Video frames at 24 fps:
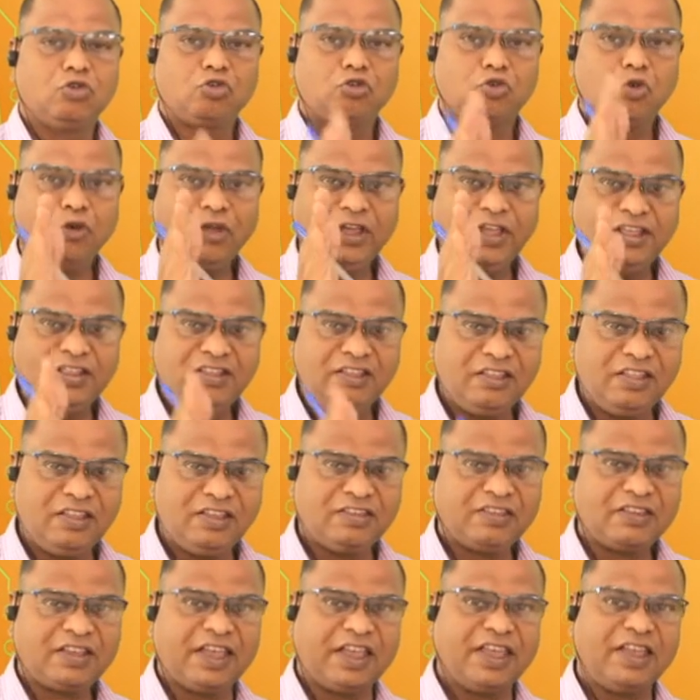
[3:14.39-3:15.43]
So in
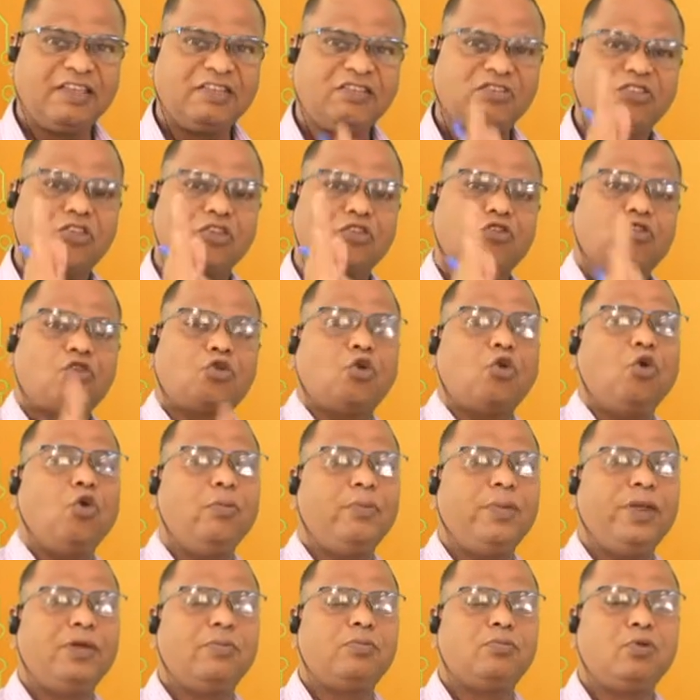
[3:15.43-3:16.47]
this case, the
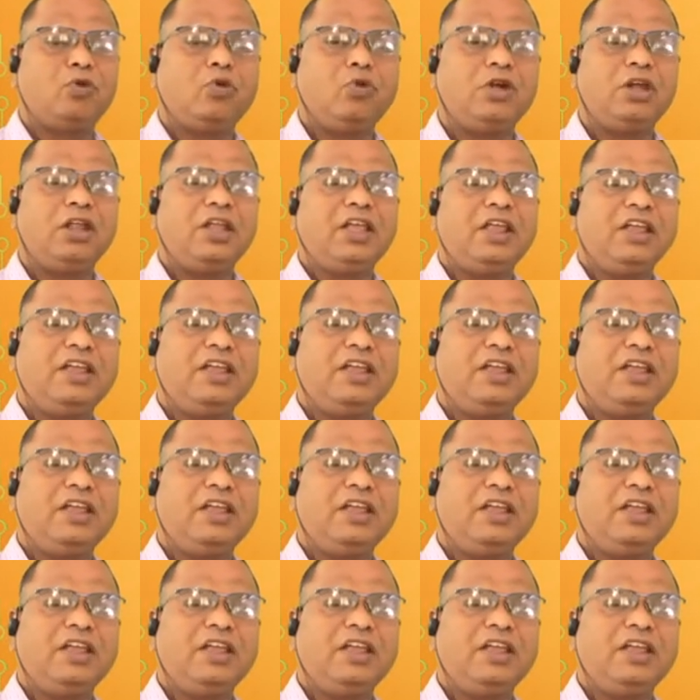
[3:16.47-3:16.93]
strobe input